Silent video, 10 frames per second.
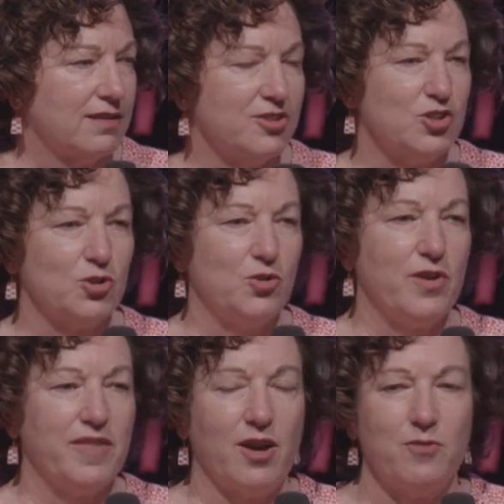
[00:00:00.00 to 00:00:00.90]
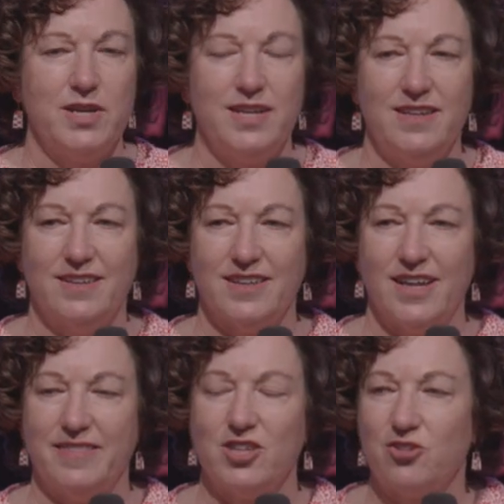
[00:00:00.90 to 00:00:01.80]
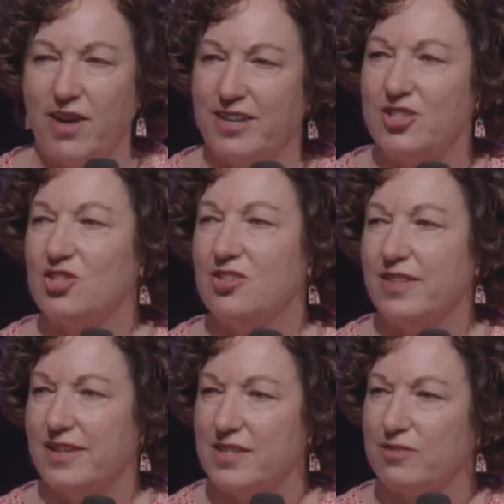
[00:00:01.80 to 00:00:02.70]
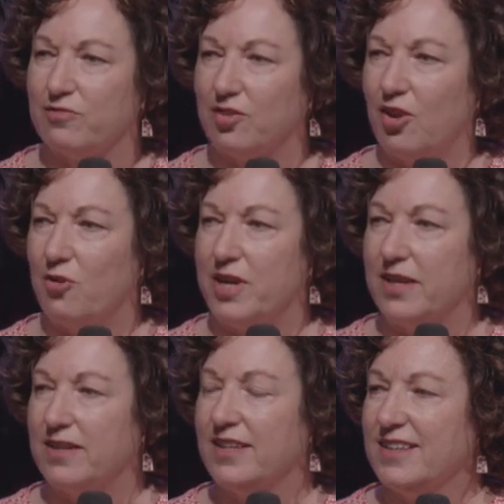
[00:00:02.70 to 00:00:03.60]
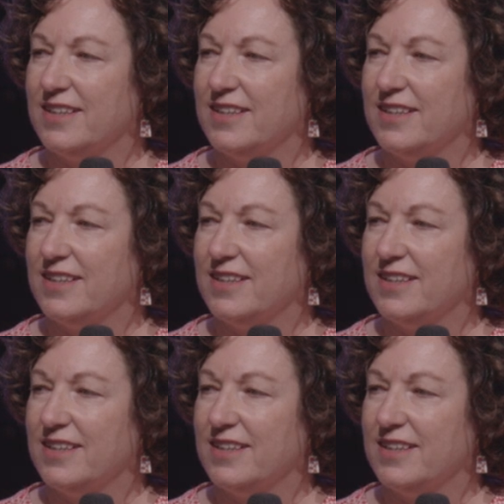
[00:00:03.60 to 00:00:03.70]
The joy that we and the gratitude that is flowing